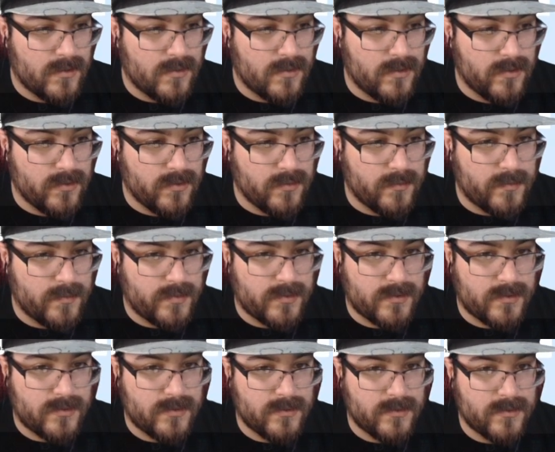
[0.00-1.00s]

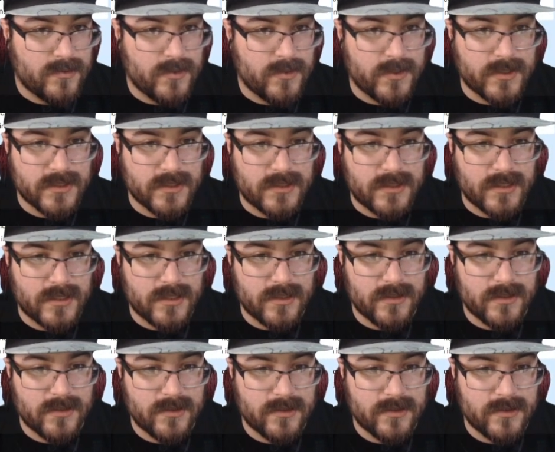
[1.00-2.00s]
loops, you can
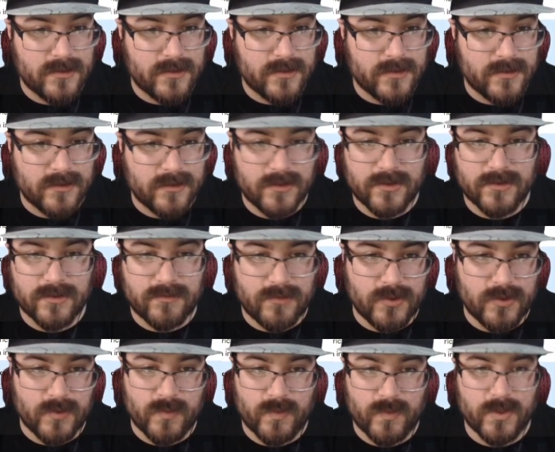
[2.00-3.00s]
see there
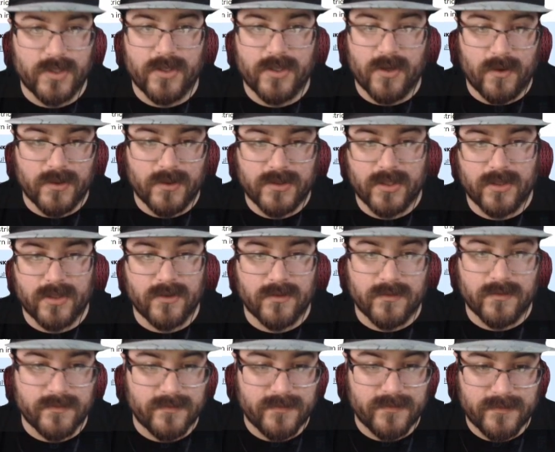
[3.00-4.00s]
you wouldn't know it's a
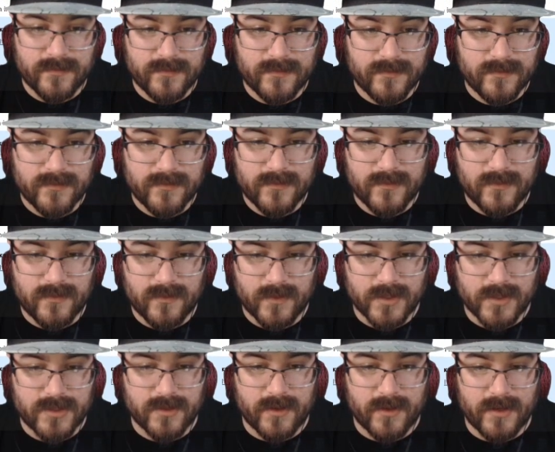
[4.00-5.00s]
loop
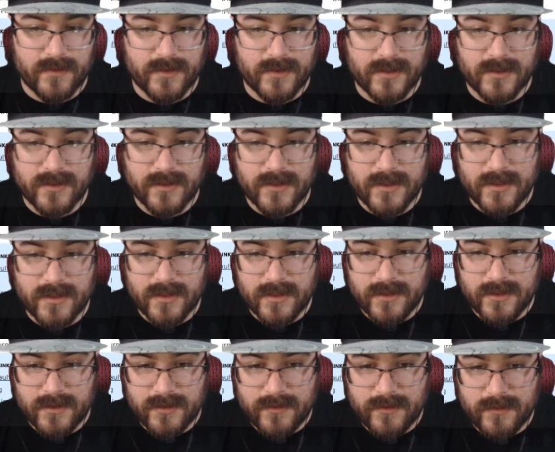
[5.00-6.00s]
whatsoever.
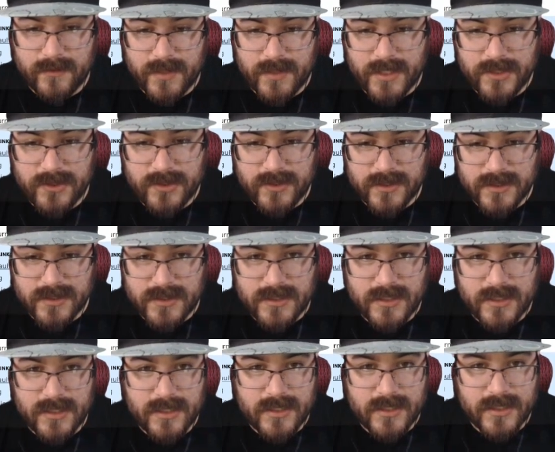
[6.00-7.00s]
But as you can
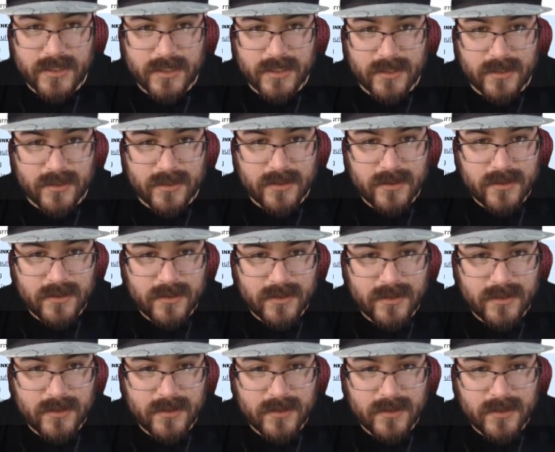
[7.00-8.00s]
see here,
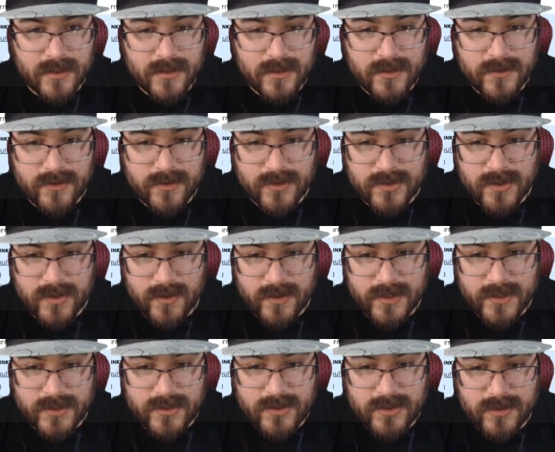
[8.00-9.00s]
there's
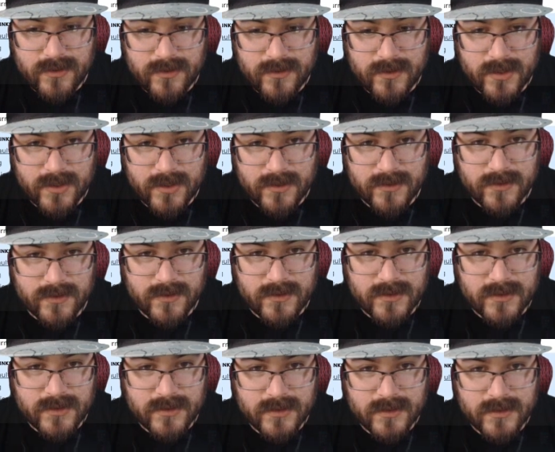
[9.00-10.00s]
only 2
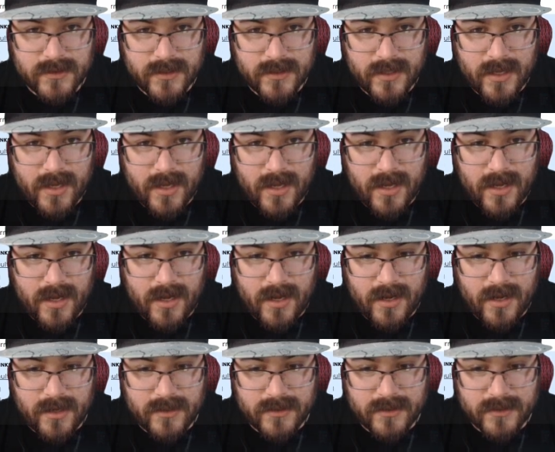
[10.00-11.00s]
nodes
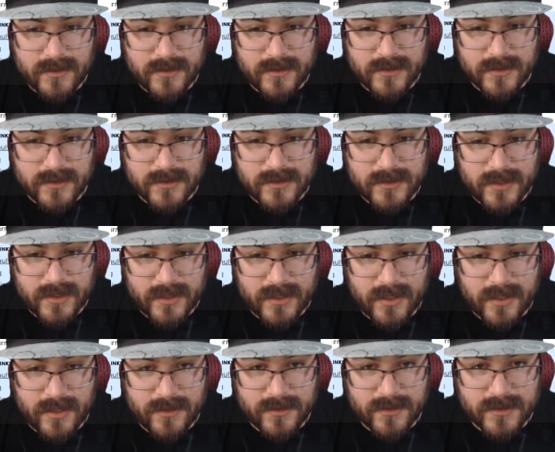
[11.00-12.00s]
on this
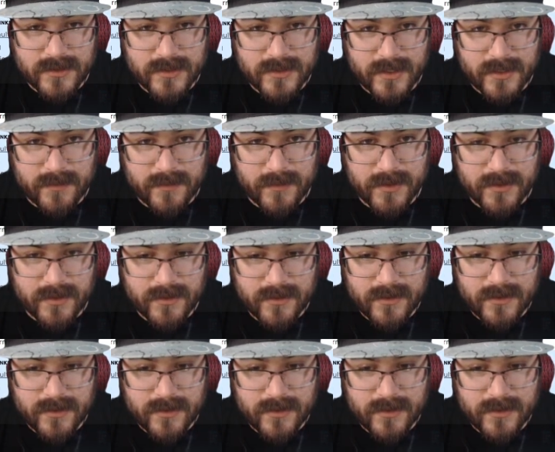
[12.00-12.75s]
segment,